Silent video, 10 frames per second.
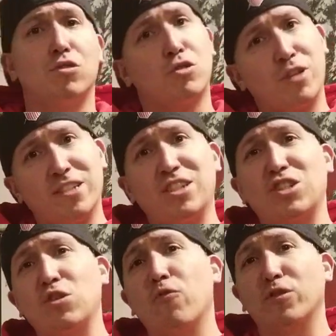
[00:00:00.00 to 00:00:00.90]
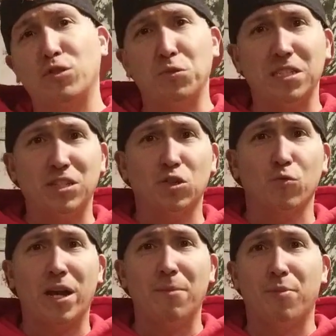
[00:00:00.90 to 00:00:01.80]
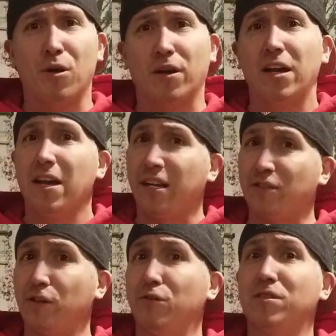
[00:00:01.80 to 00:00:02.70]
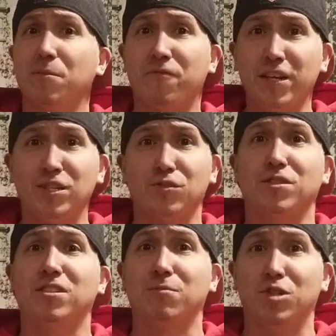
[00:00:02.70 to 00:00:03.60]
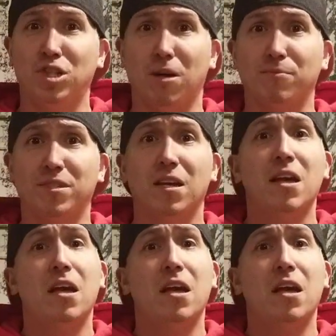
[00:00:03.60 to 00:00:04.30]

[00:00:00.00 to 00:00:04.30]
transition over to the terrain park and start doing some features and some jumps.